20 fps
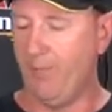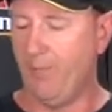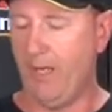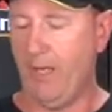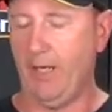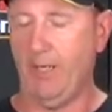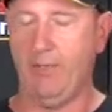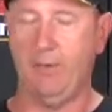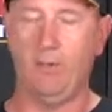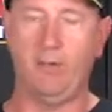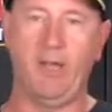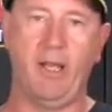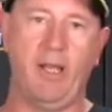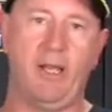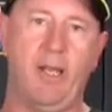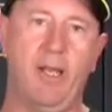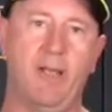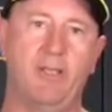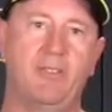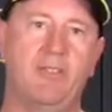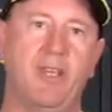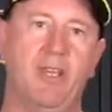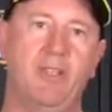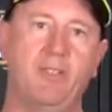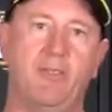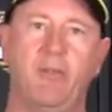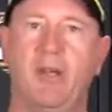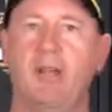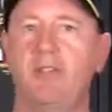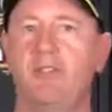and you'll get colour
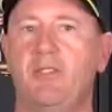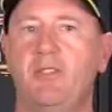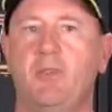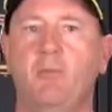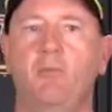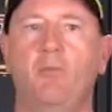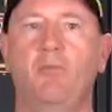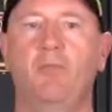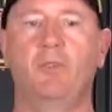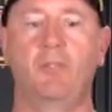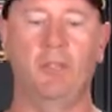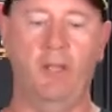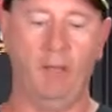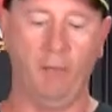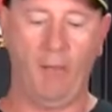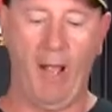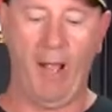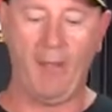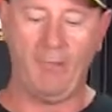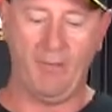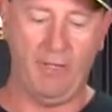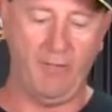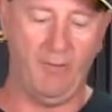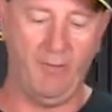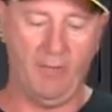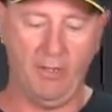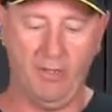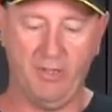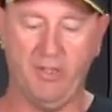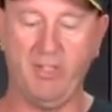saturation after
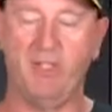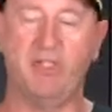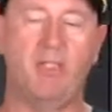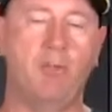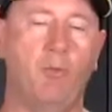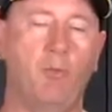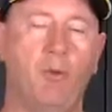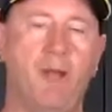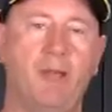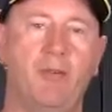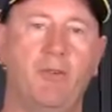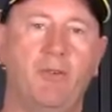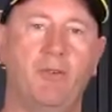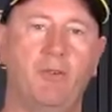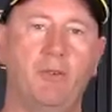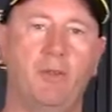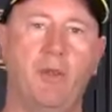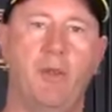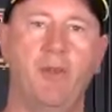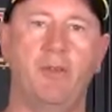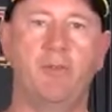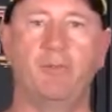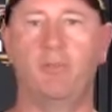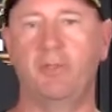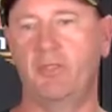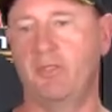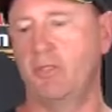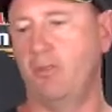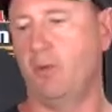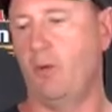you've used this in 1 to 2 coats,
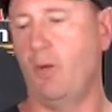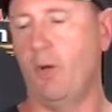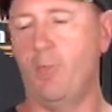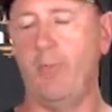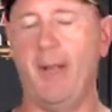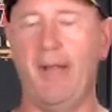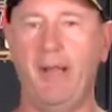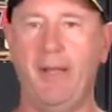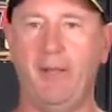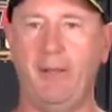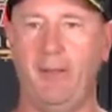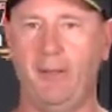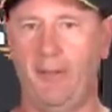which is opaque.